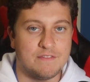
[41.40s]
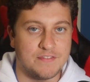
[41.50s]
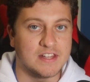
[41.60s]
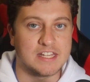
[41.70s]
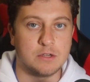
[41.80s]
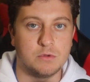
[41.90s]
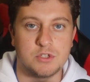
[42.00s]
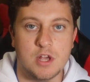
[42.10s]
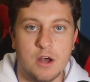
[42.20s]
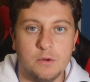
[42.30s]
Ville
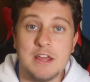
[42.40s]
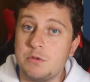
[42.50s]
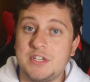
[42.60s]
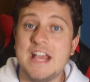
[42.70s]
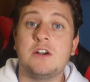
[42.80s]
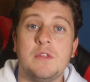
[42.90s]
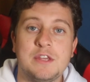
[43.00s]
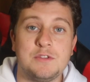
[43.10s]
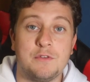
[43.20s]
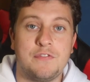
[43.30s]
Husso. Now you take all
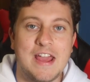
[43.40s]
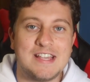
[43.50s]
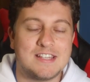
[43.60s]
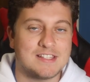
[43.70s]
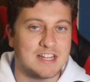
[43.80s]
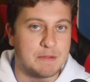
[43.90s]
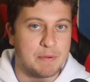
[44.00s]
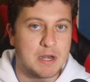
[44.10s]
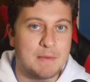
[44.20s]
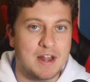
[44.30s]
these new faces and you
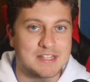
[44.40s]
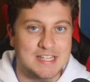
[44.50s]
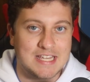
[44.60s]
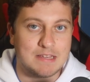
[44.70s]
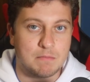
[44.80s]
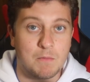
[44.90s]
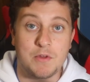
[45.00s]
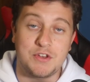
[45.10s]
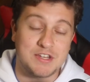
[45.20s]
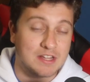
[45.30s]
put them on a team
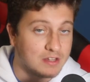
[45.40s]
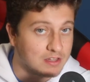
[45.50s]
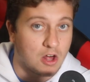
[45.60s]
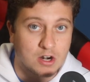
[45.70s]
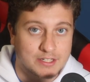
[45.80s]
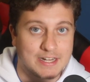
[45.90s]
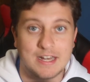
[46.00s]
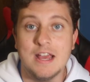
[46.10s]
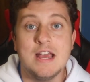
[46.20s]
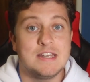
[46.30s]
with Dylan
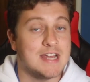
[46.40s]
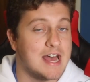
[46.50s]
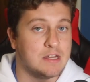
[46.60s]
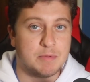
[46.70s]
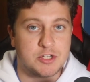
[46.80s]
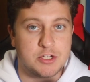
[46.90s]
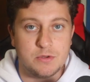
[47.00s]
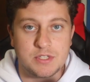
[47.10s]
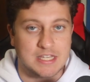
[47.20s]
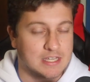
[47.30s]
Larkin, Tyler
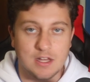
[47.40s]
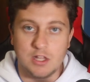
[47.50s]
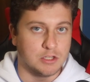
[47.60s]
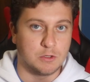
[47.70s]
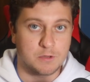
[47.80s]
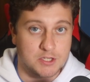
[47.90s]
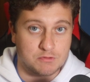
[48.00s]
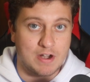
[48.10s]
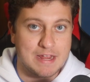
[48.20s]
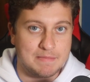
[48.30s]
Bertuzzi,
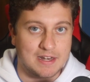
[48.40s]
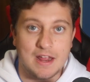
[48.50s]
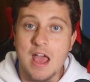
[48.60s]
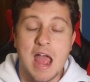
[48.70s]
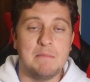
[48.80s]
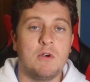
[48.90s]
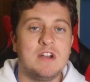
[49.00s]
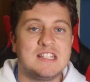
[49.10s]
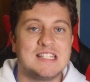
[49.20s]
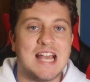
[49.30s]
Lucas Raymond, and
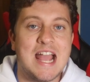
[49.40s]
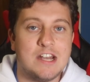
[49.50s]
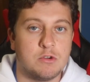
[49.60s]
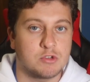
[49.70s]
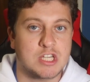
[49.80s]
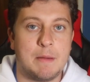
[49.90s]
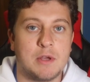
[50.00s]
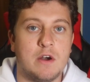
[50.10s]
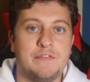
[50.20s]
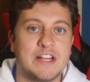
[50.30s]
Moritz Seider, who's
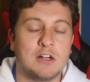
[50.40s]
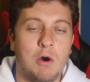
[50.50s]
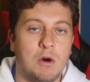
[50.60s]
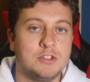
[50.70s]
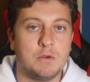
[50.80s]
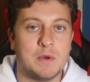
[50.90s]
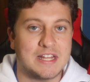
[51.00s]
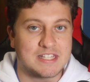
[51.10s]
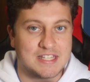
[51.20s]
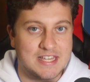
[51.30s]
coming off a Calder
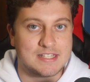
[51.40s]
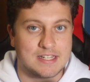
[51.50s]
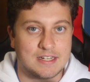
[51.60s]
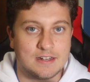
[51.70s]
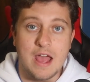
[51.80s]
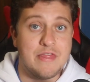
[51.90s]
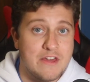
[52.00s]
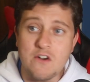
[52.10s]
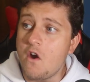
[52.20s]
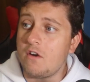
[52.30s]
winning season. And
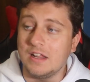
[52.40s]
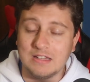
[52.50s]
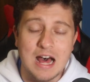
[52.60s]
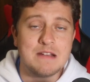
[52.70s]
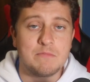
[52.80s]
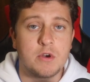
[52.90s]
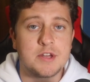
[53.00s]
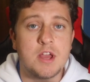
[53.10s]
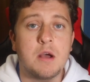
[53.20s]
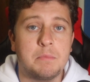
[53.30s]
there are a lot more
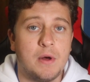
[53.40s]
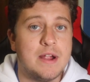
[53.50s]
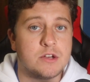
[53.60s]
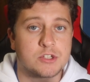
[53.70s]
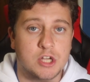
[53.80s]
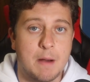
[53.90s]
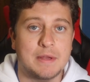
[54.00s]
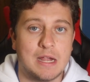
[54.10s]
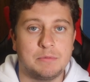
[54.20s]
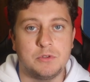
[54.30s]
young players
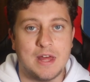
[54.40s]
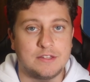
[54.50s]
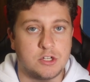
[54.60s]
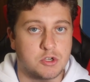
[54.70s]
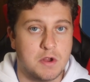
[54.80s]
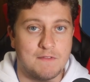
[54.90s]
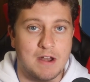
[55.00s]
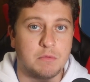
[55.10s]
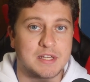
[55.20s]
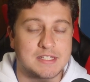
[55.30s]
coming up to that Detroit
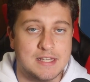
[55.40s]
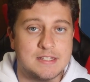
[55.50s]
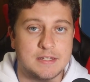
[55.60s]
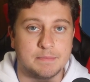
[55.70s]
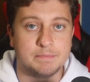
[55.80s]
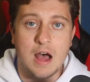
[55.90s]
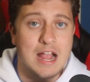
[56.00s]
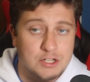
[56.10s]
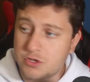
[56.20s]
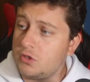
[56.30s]
Red Wings system.
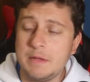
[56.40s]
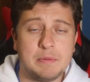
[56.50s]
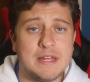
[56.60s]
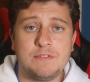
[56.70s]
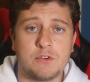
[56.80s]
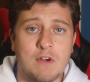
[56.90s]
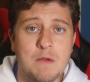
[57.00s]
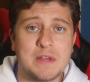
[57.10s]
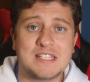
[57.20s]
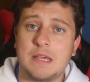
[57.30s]
I truly believe the Red
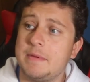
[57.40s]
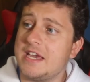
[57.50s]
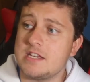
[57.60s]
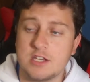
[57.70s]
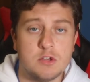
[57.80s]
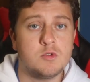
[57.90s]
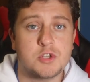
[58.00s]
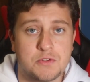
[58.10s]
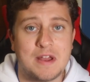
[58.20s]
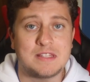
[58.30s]
Wings could be a huge
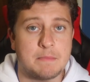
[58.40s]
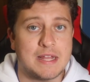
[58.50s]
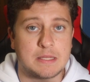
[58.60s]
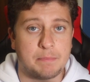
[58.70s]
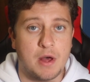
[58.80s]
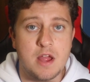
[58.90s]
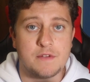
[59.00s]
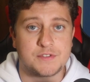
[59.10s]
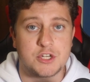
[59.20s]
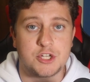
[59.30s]
threat to make the
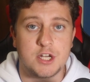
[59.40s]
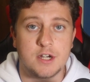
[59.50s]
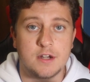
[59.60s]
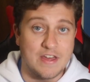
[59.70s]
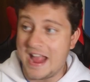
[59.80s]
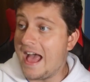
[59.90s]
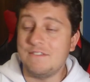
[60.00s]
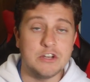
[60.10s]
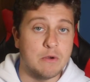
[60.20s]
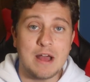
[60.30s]
playoffs this year. They have
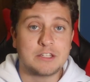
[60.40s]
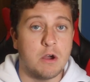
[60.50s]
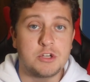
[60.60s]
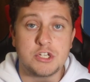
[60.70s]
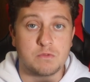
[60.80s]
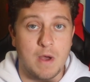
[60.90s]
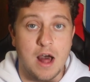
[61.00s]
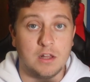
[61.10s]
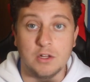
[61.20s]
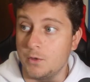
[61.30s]
a new head coach as
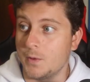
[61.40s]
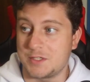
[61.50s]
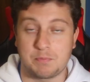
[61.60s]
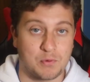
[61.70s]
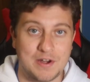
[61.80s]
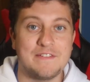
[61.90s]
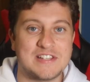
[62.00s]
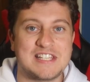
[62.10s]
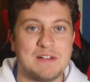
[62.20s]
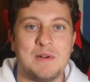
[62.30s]
well, who has
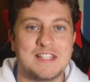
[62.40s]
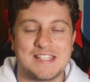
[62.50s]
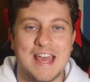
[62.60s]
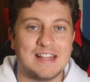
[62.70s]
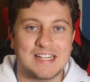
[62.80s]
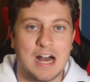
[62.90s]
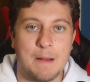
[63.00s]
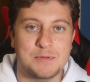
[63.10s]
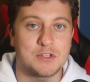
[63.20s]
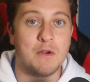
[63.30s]
previously won Stanley
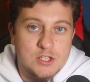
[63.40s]
Cups.